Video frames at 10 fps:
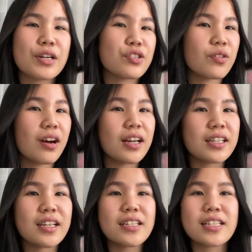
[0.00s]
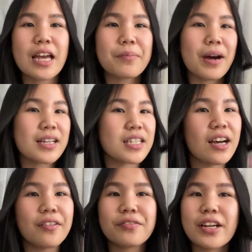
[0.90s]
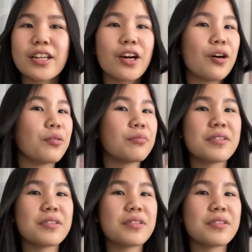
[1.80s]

restaurant because like pasta alfredo